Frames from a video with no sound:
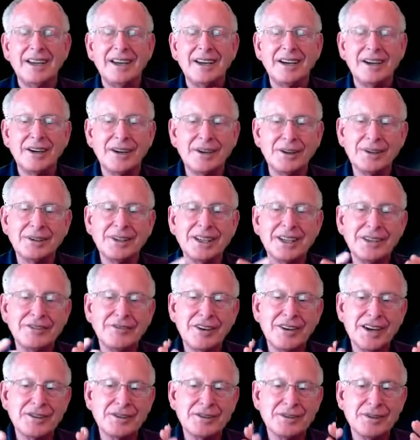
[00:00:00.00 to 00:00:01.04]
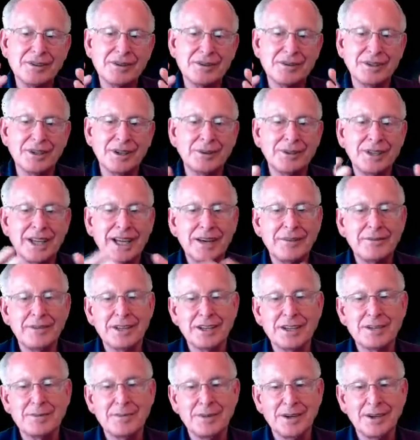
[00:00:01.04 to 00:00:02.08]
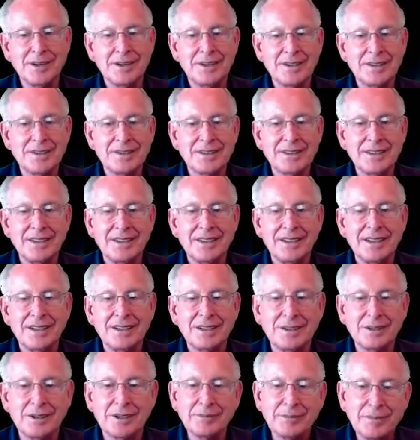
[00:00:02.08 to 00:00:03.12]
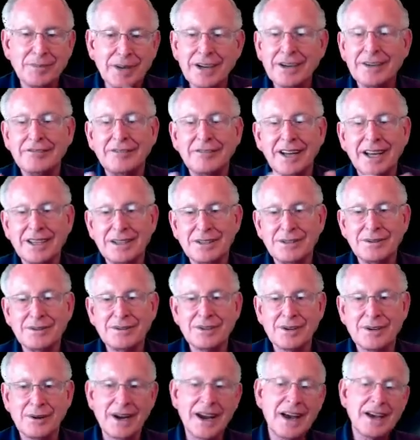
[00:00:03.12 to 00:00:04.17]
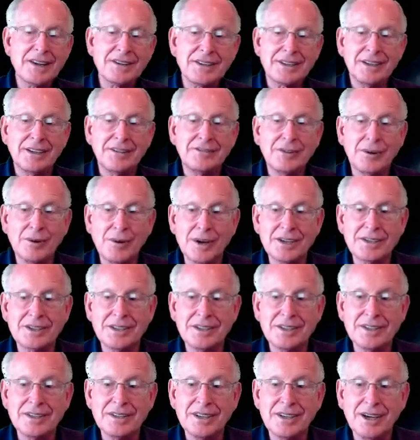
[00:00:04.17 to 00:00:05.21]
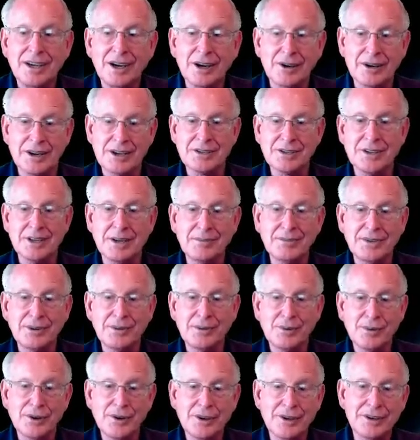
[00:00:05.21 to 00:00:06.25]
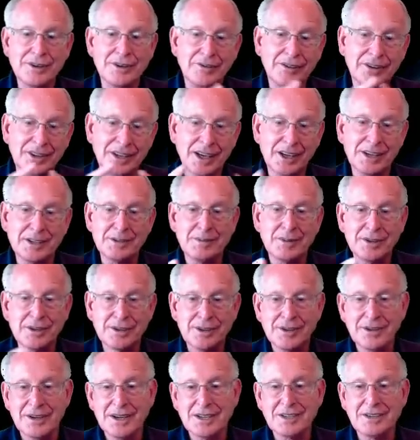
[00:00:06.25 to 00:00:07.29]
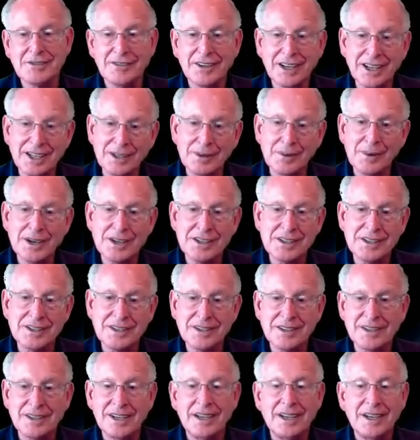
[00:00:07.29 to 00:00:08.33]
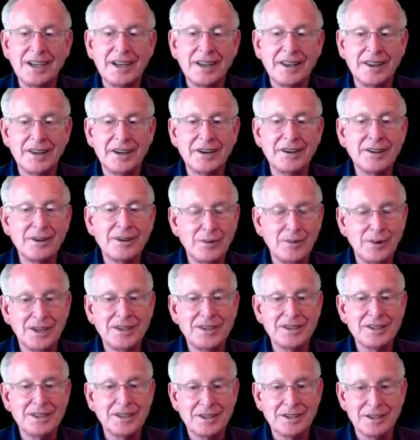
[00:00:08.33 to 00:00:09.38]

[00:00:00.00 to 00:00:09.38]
Early investors who don't have the experience to compare values or ask tough questions or accept the word of the entrepreneur as to valuations, they're the ones that are the